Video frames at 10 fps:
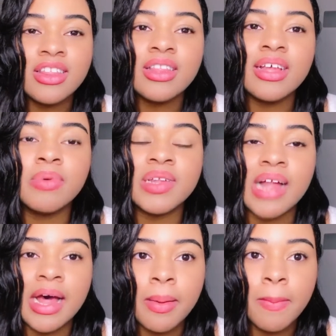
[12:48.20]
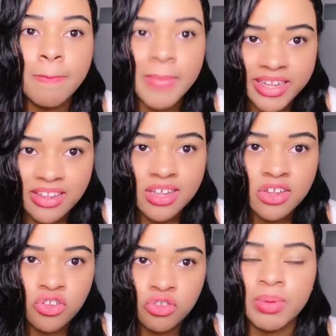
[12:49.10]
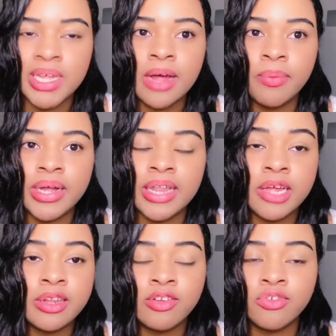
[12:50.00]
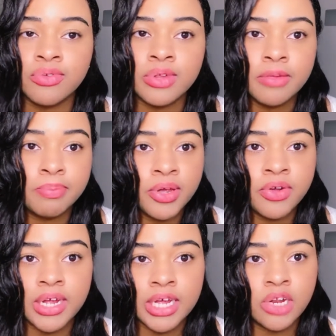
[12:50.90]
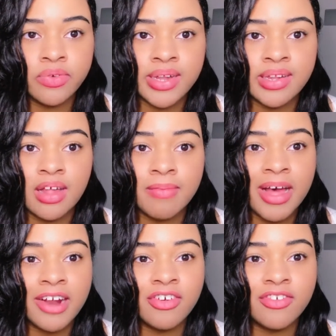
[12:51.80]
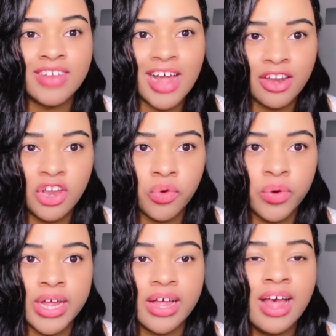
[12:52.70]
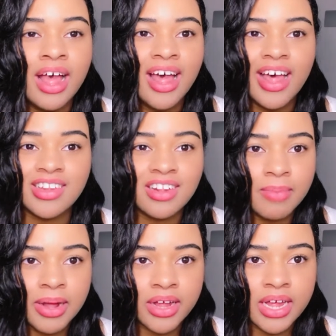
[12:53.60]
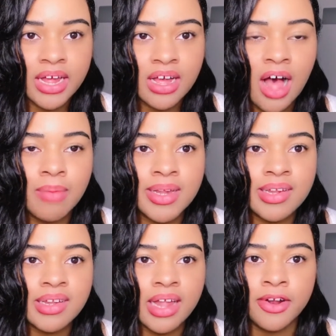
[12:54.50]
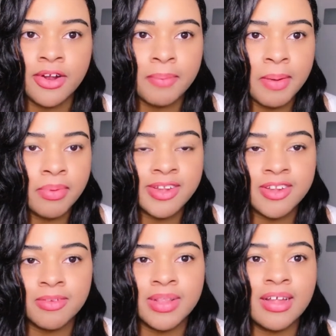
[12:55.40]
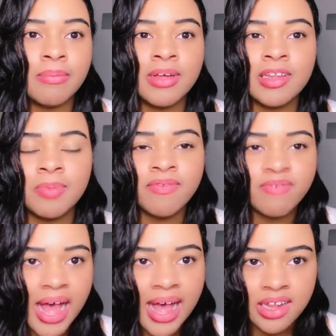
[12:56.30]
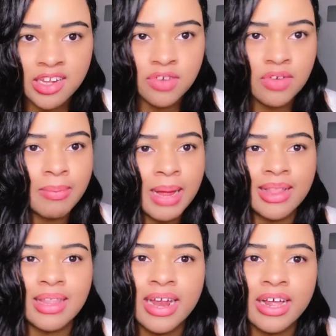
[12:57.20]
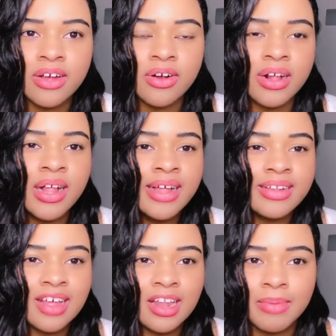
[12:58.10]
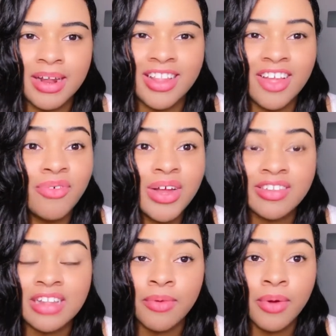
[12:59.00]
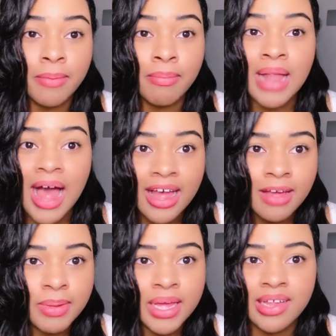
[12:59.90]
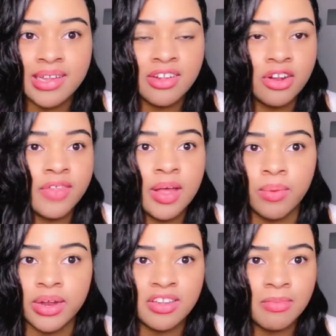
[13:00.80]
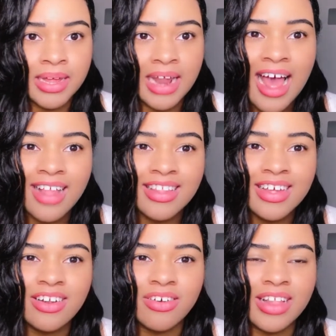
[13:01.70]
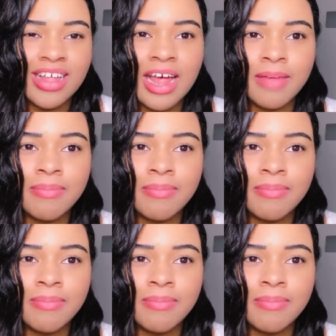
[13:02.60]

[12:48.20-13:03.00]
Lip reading: it was not meant to be that way. Like, it's truly pure ignorance, a matter of not knowing. As an American, comments like, people assuming that I must be fast or I'm athletic, or telling me that they wish they were black because, they wanted to be an athlete, or they like